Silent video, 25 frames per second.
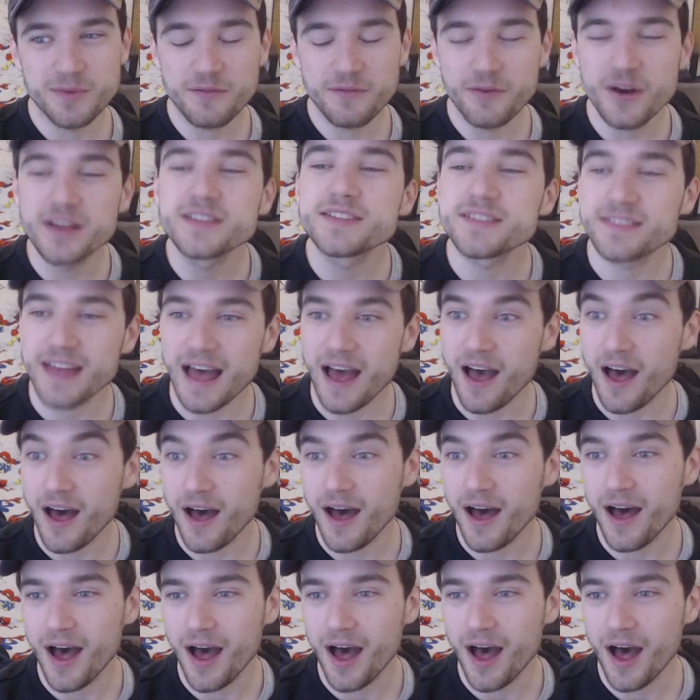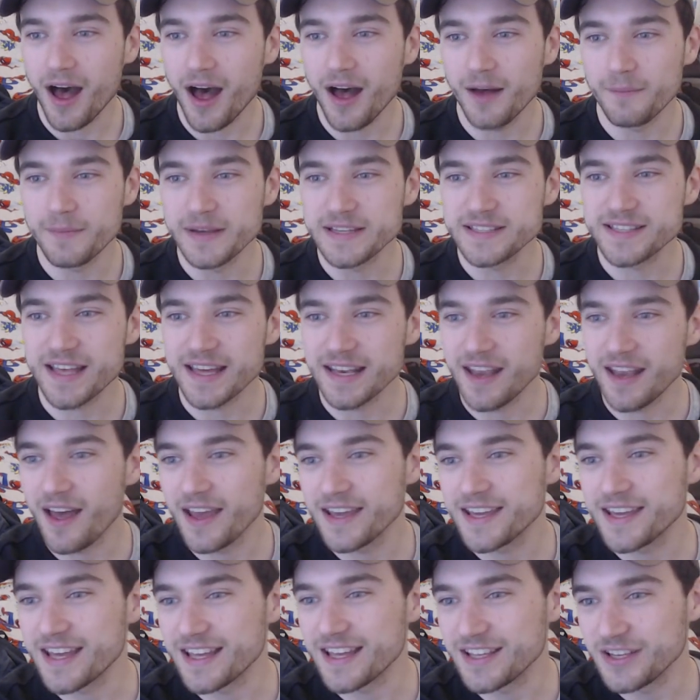friends. That ha ha means they
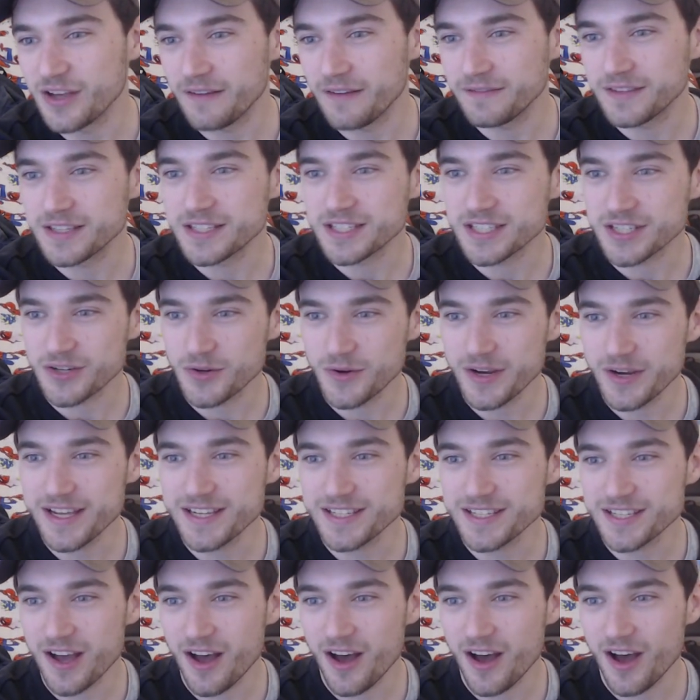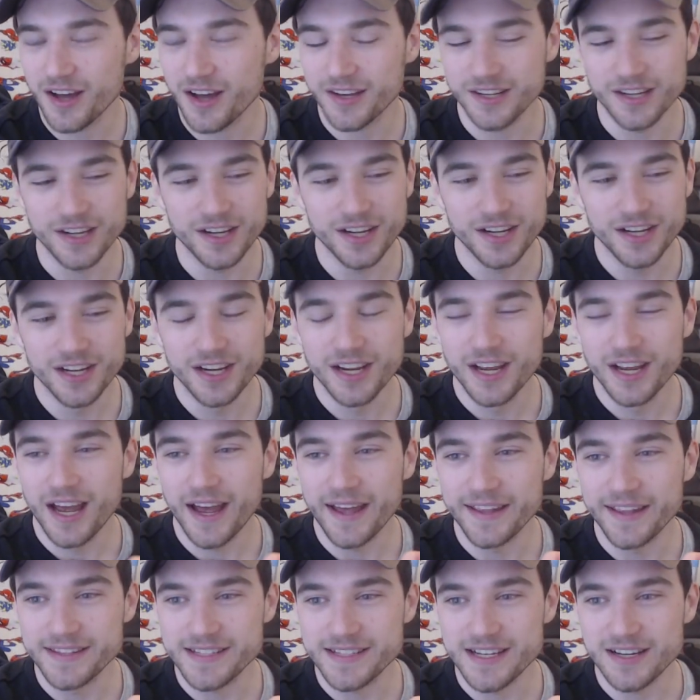like it. You have to squeeze harder
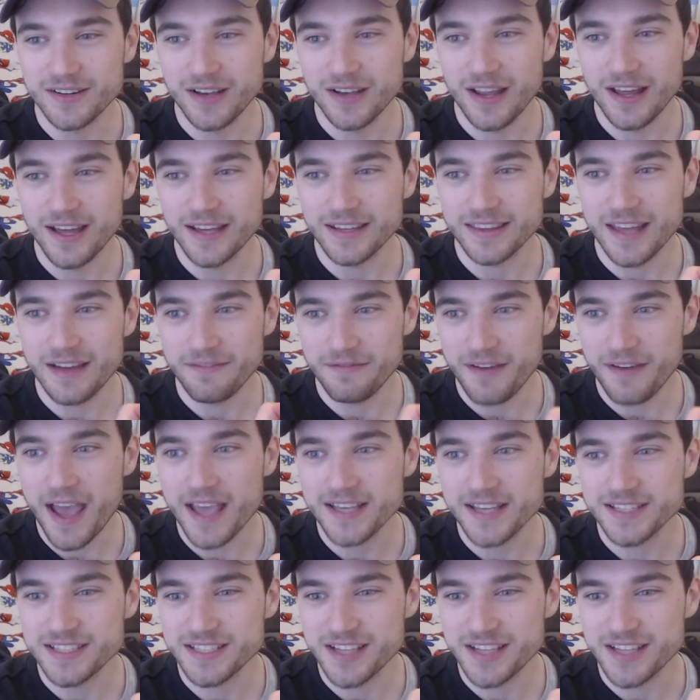until like their face is